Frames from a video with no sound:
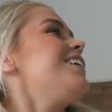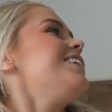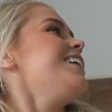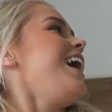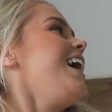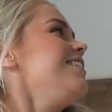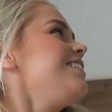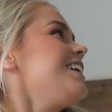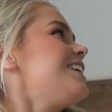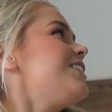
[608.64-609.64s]
Oh, I
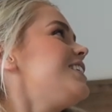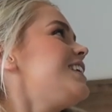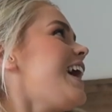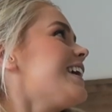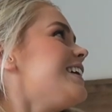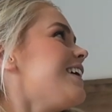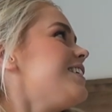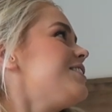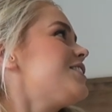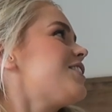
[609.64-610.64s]
feel like you'll like it. You
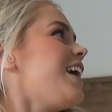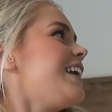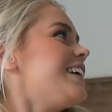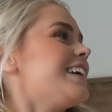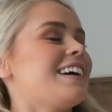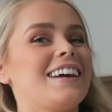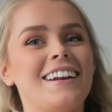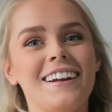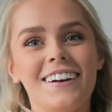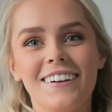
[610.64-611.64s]
haven't even tried it yet.
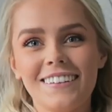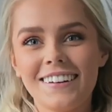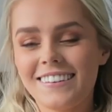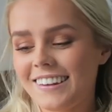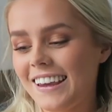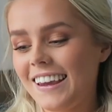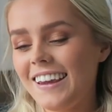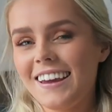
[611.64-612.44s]
Honestly.